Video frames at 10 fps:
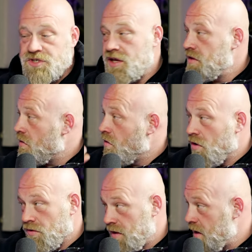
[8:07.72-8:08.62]
Sitting there yeah.
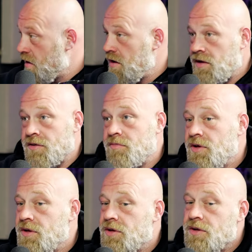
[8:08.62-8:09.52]
all day eating them.
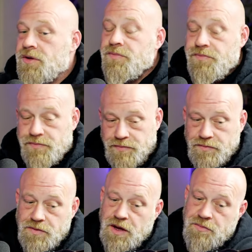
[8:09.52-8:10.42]

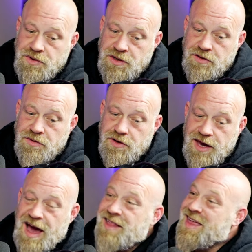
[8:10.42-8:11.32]
I mean,
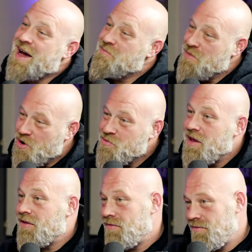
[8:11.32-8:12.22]
at that
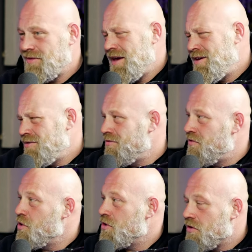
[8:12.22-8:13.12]
moment... yeah, you
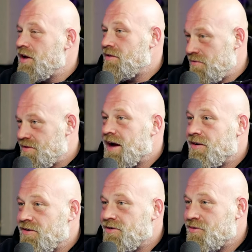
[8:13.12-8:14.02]
feel great down
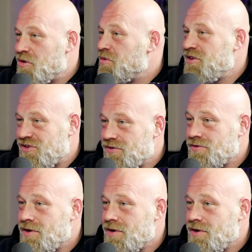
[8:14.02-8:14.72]
in a, a Reese's.